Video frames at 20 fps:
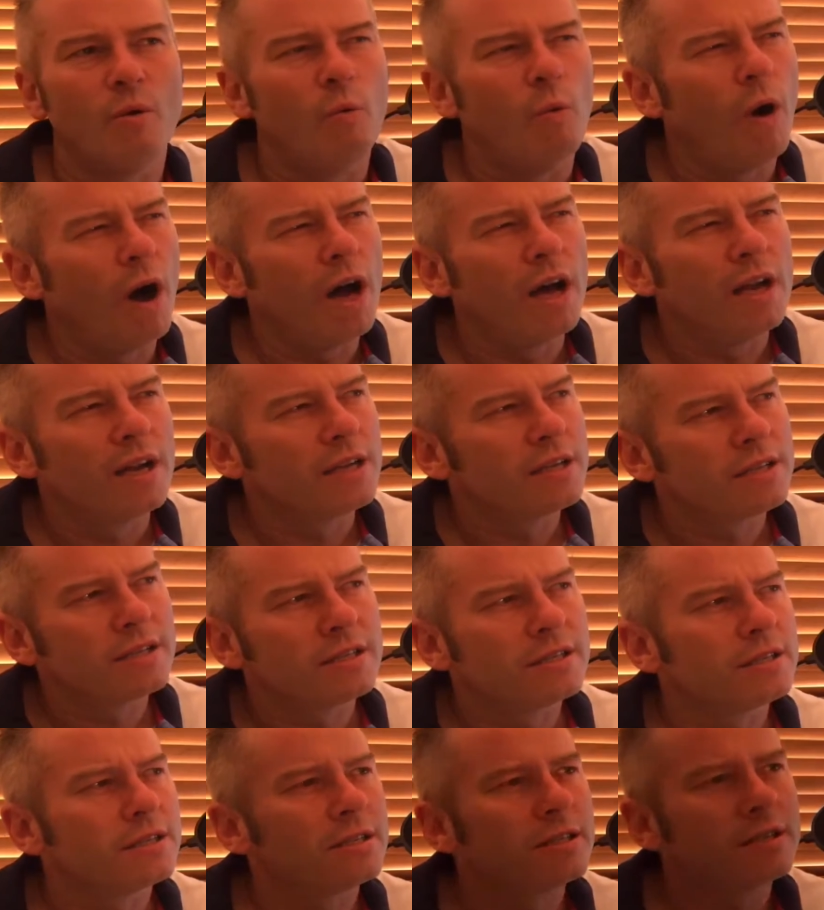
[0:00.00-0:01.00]

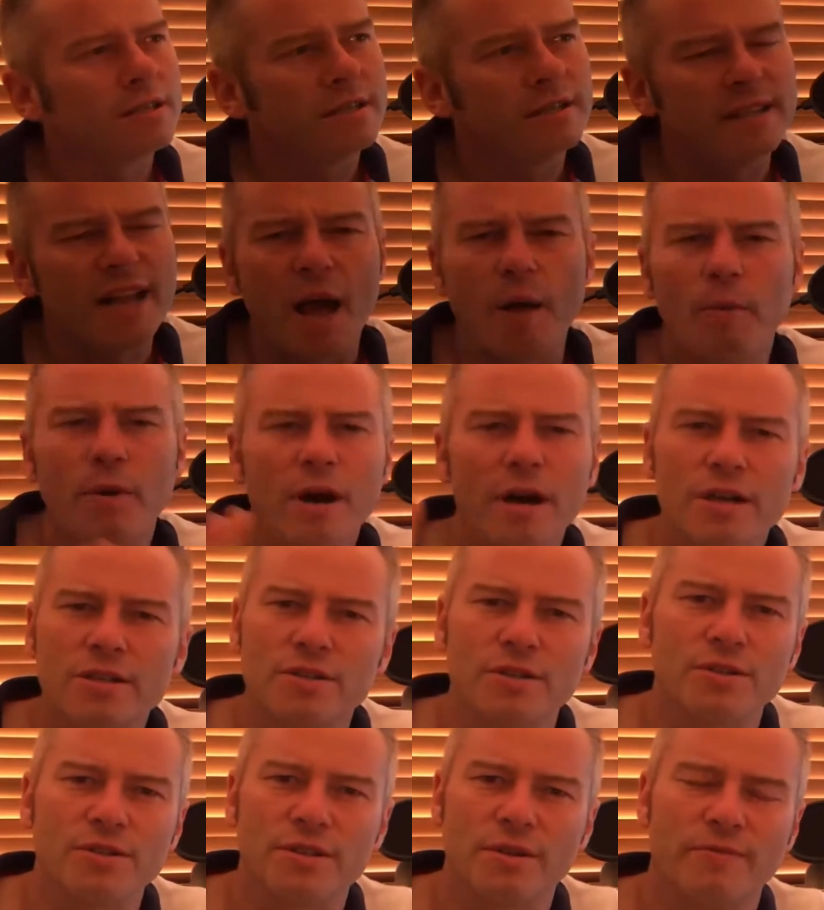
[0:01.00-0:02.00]
wireless
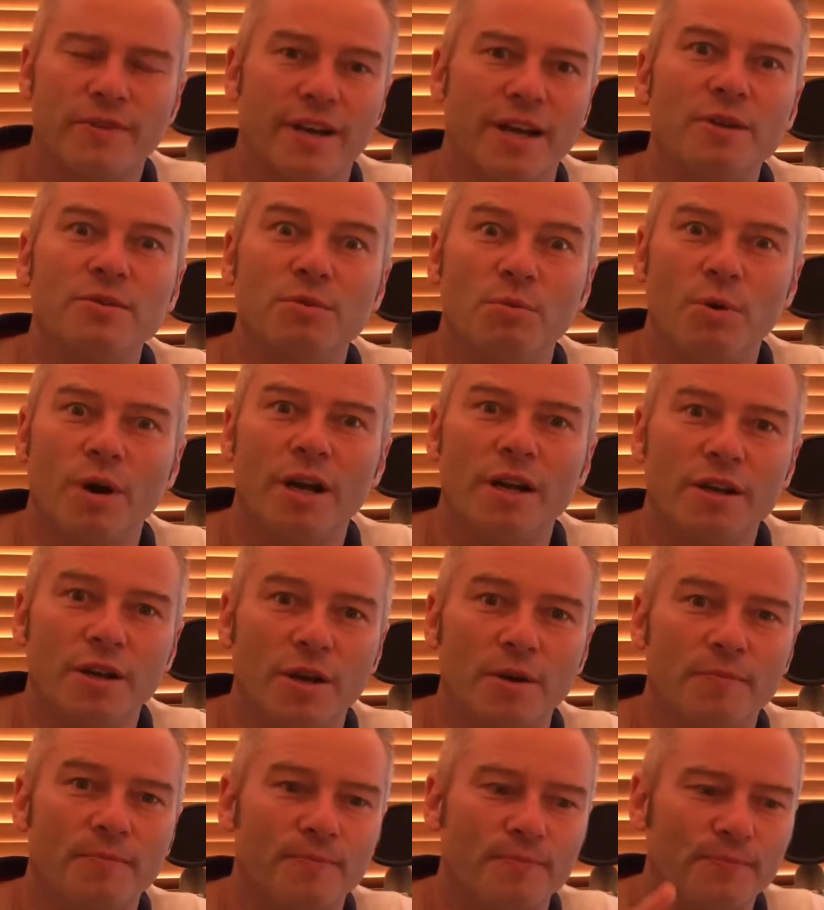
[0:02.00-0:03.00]
networks or something. It was a while
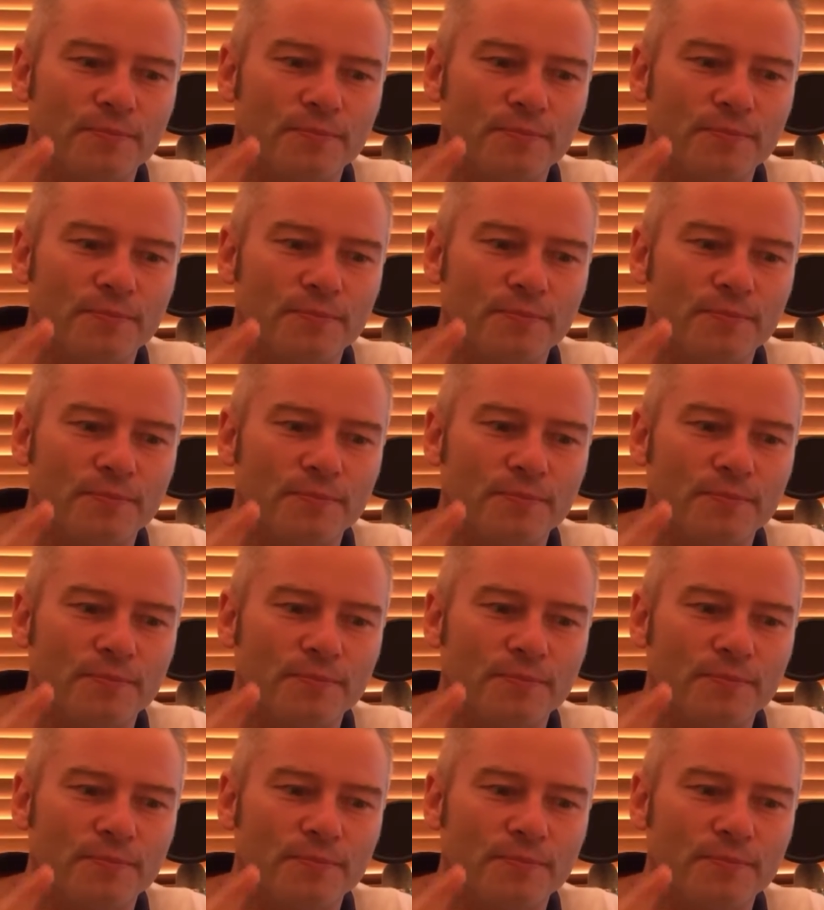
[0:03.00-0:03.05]
ago.